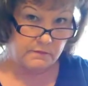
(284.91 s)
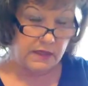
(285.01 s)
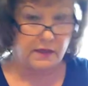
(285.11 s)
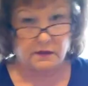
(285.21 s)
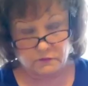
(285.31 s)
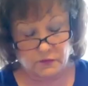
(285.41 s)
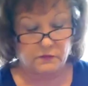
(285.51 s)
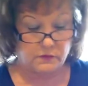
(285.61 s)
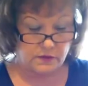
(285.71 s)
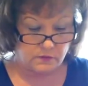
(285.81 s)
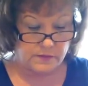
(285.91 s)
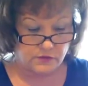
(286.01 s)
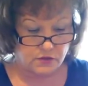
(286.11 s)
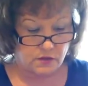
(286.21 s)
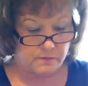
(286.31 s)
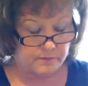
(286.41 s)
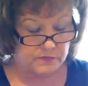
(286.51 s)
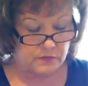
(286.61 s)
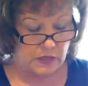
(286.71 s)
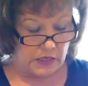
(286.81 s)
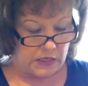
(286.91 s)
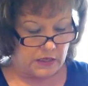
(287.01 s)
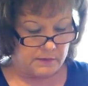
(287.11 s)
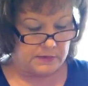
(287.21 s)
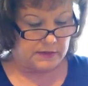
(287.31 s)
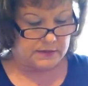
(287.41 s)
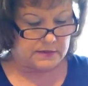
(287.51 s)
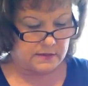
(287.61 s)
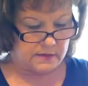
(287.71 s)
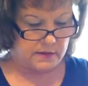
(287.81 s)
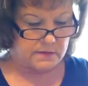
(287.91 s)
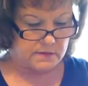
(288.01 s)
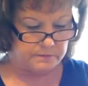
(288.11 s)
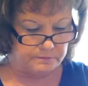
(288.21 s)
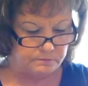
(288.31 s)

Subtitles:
Yeah, we know about Job. But listen to this.